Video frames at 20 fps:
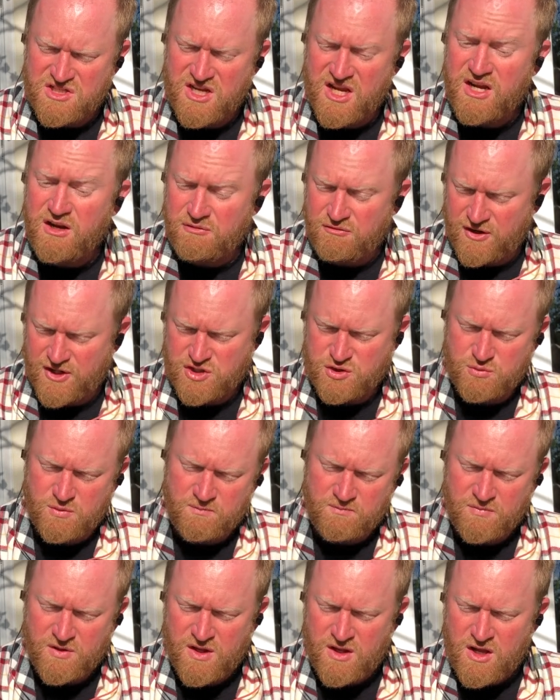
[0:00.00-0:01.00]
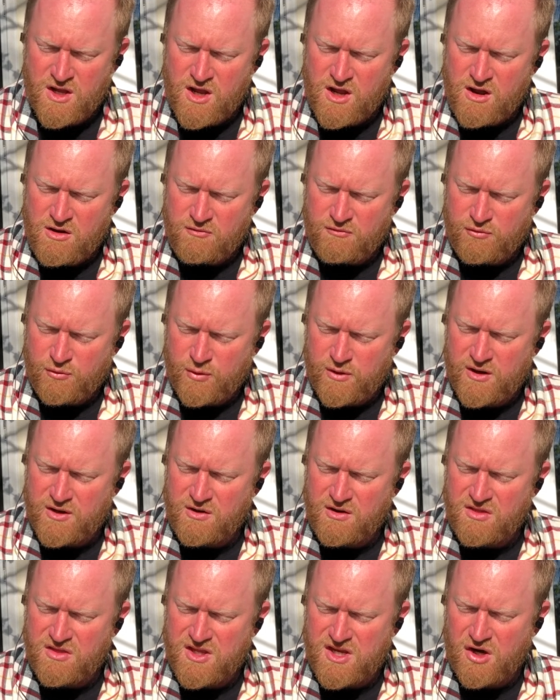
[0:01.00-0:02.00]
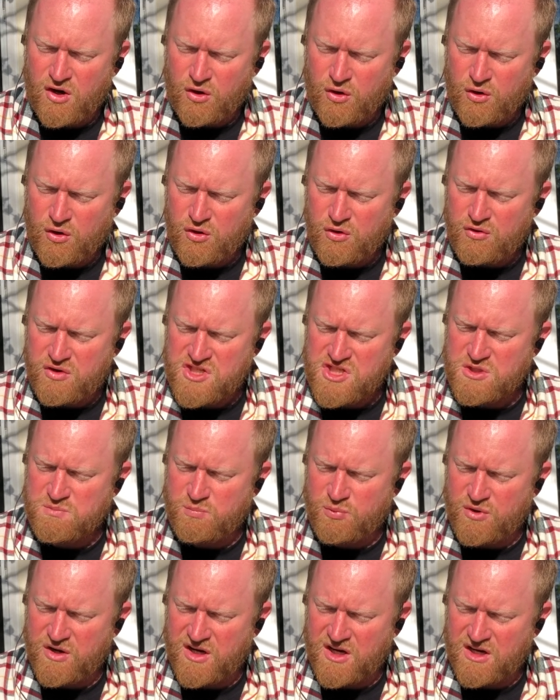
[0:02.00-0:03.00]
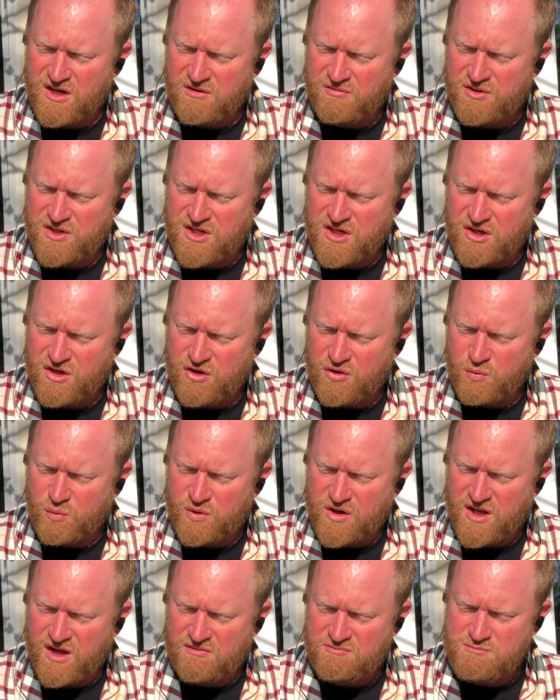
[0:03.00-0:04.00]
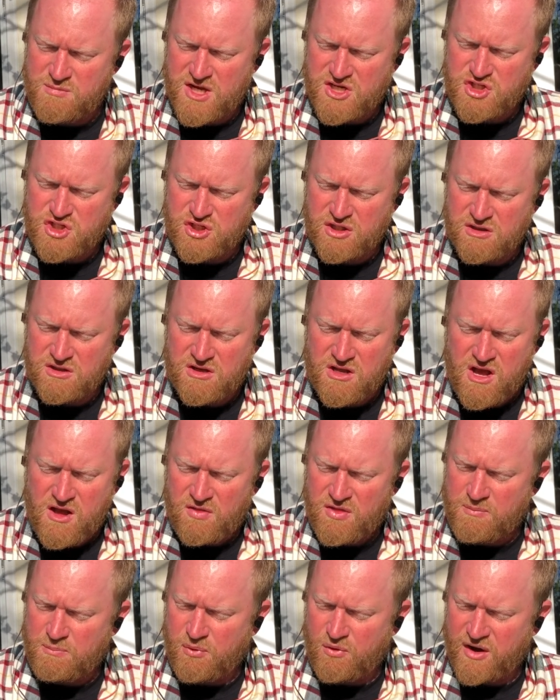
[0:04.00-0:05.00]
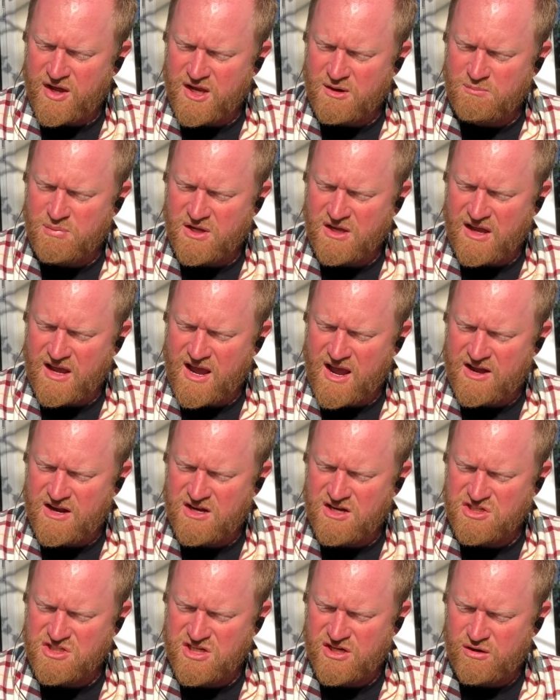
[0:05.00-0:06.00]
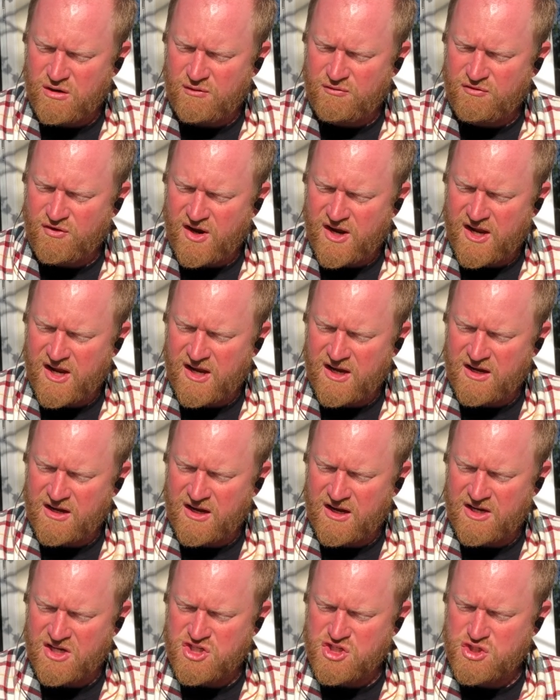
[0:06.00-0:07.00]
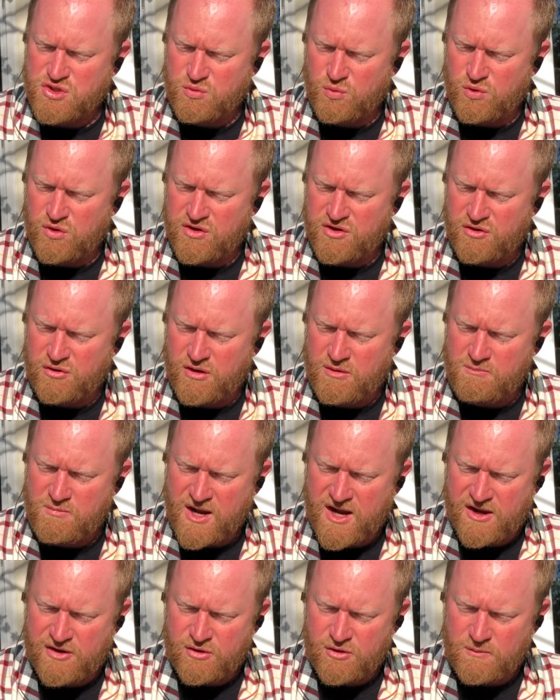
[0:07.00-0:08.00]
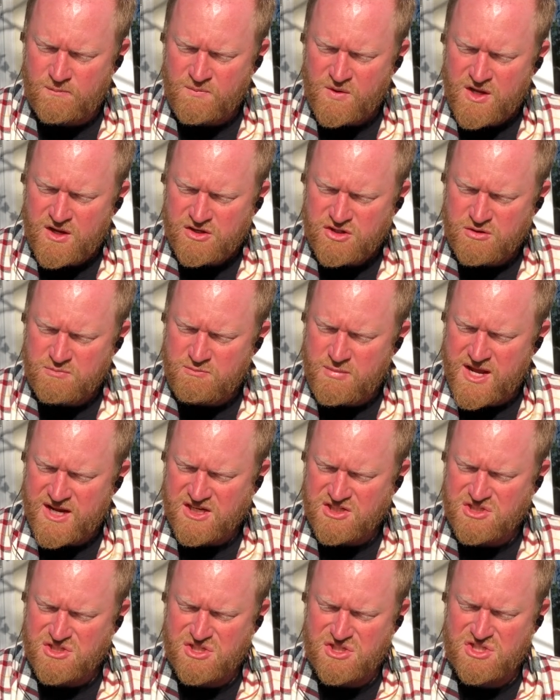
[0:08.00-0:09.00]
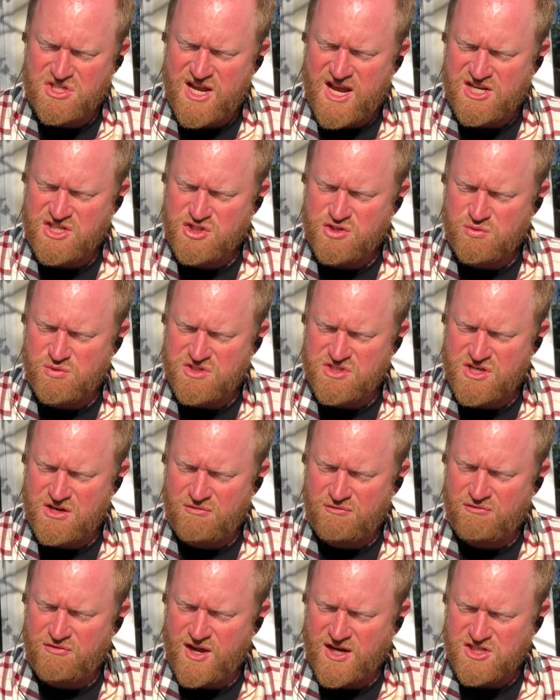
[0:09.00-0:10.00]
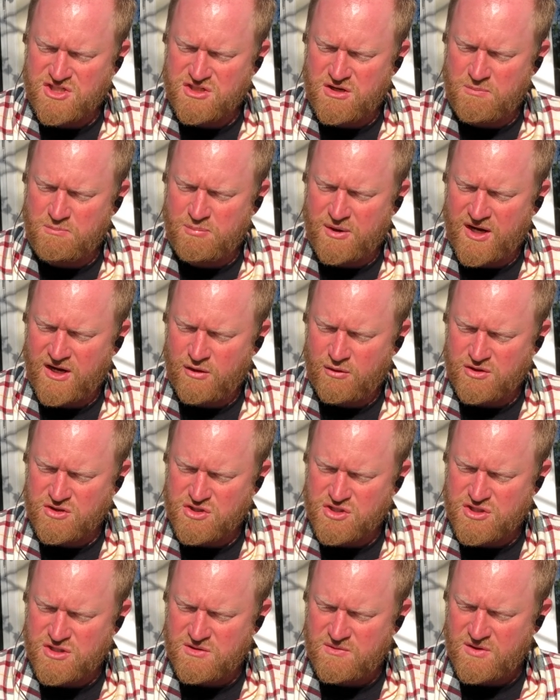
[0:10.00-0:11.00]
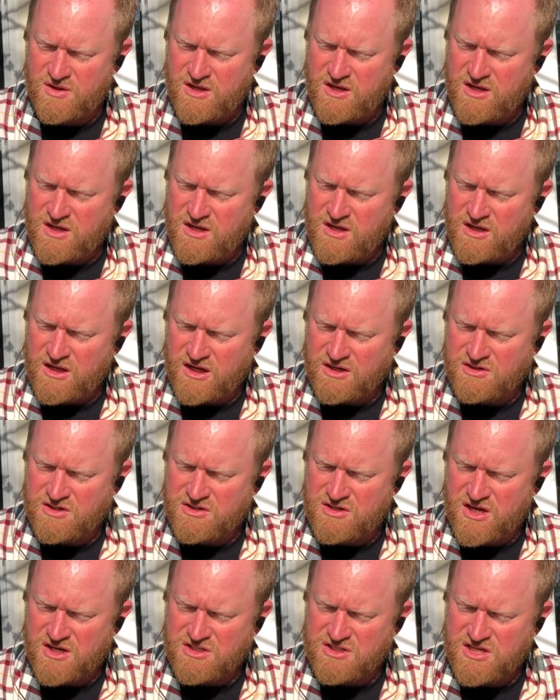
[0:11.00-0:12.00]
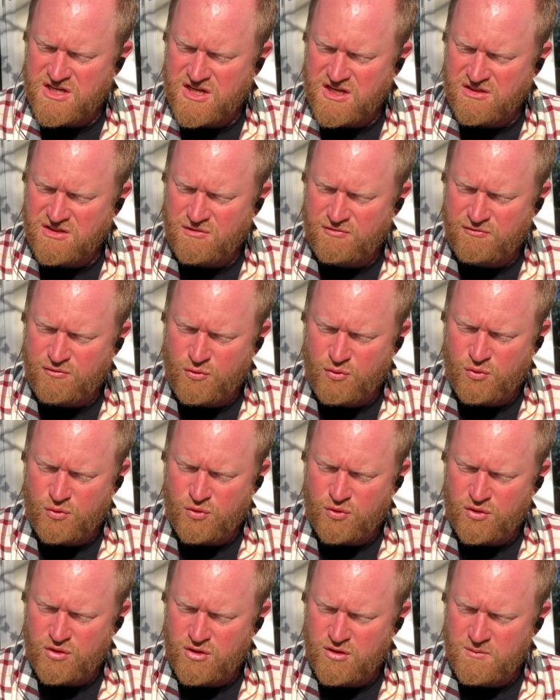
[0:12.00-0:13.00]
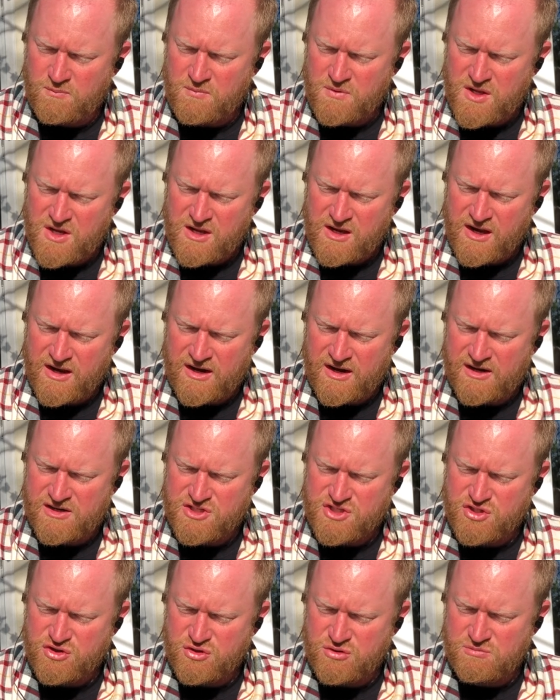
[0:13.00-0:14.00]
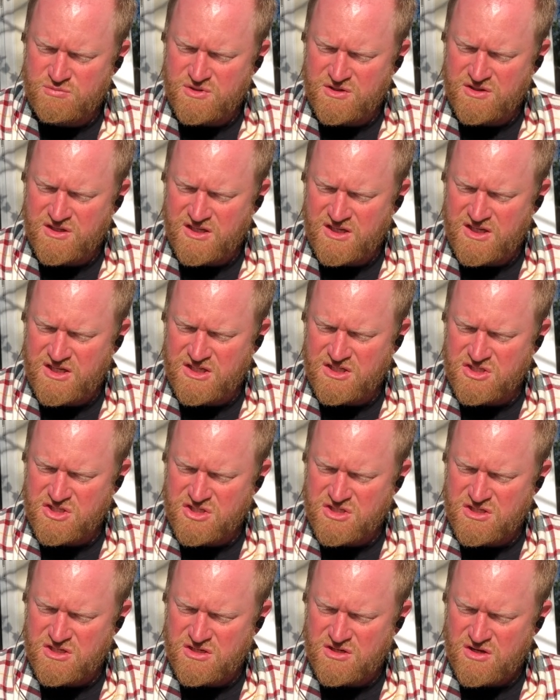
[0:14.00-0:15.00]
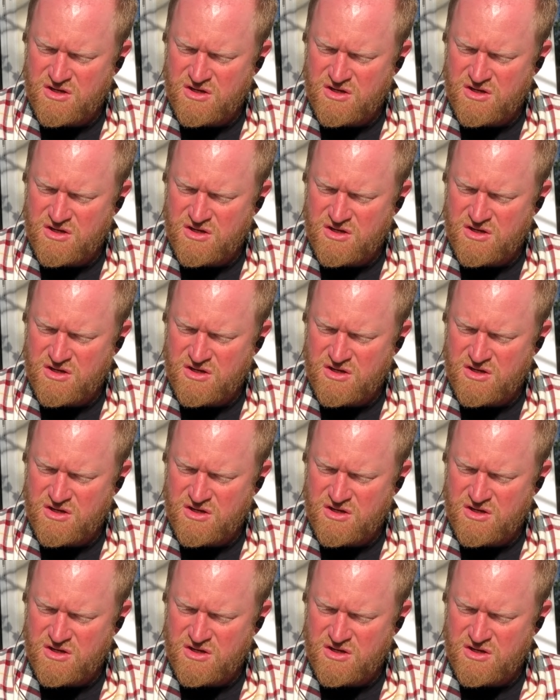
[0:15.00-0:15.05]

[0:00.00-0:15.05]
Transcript: ineffectual. For in the early spring of the year we have mentioned, the plague began in a terrifying and extraordinary manner to make its disastrous effects apparent. It did not take the form it had assumed in the East,